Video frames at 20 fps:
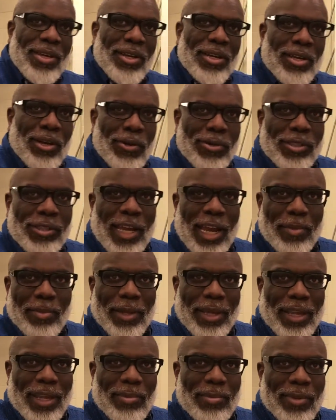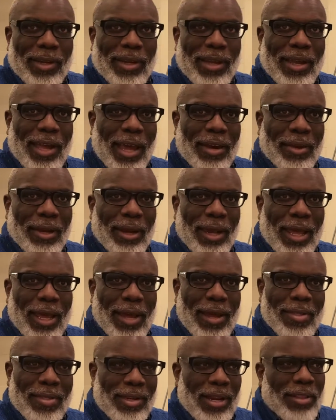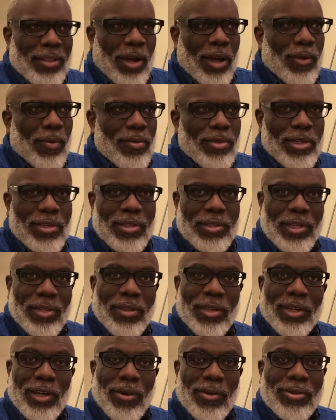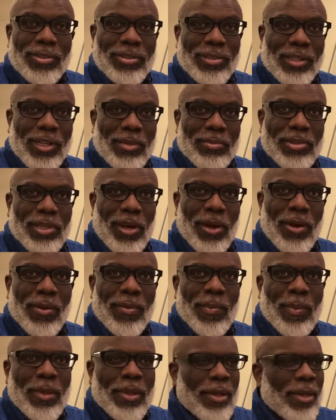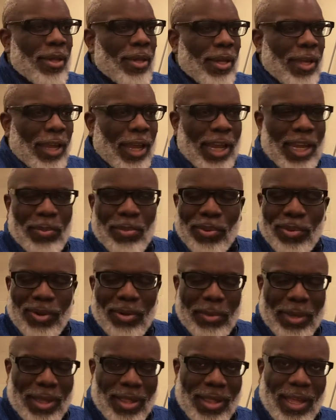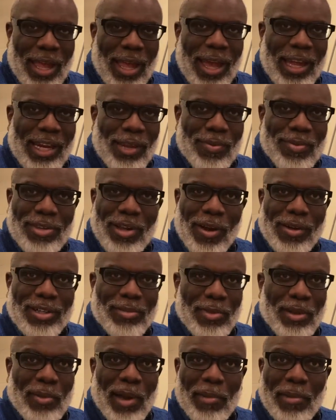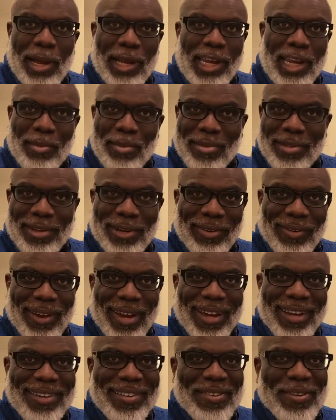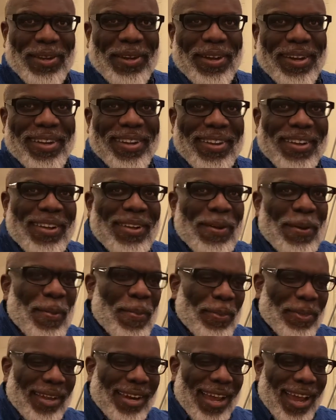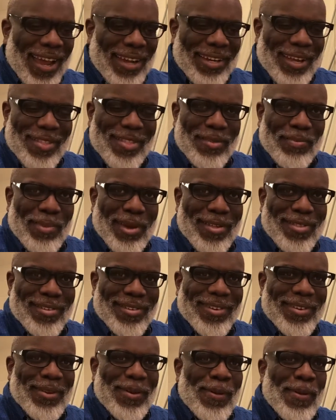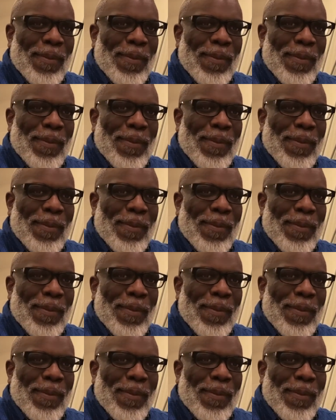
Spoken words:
Coach came to get me out of class, and I thought it was just another coach to come talk. And he pulled me aside. He was talking to me about my chemistry grade that I had that semester.